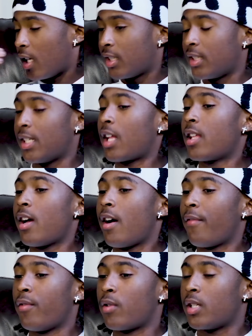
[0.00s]
that's exactly how
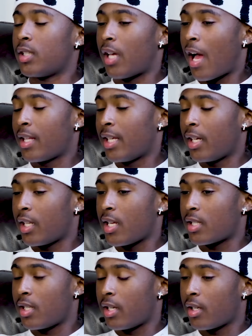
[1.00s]
I feel. Because I take it
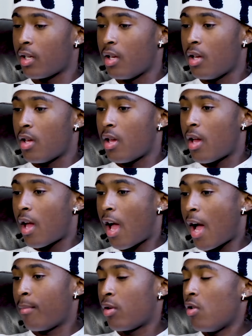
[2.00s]
as like
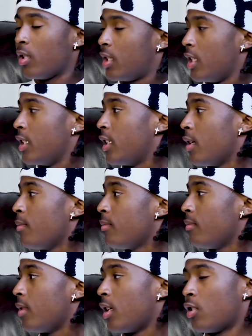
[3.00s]
I'm going to the
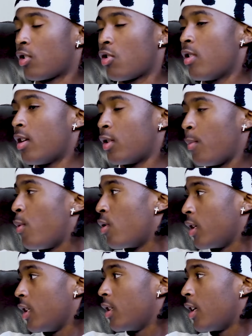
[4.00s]
gym and you're going out to
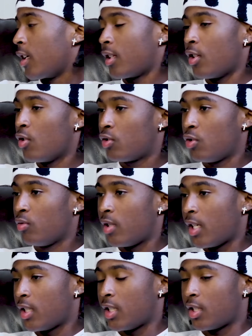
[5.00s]
party. Like those two
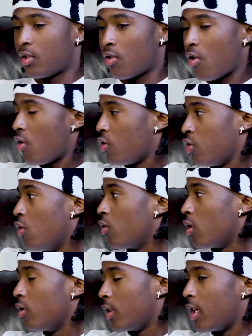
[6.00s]
things just don't
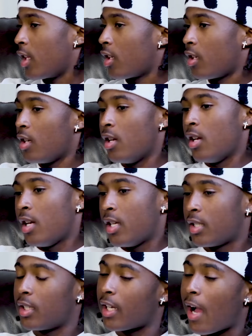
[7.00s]
go together.
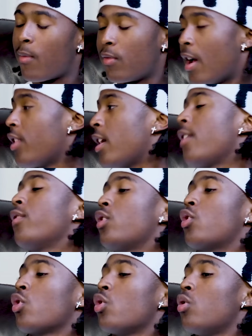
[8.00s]
And it's like I would rather have a
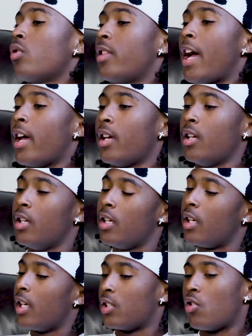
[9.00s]
girl that
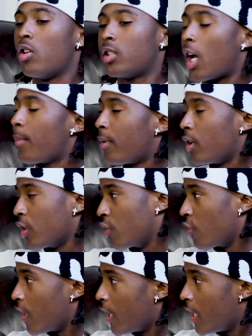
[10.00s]
is on top of her
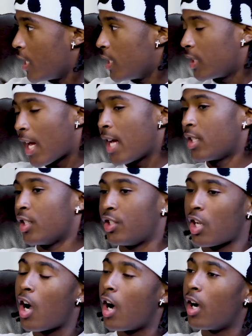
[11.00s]
grades, has a
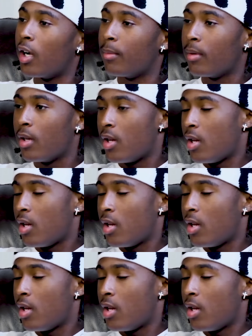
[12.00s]
job,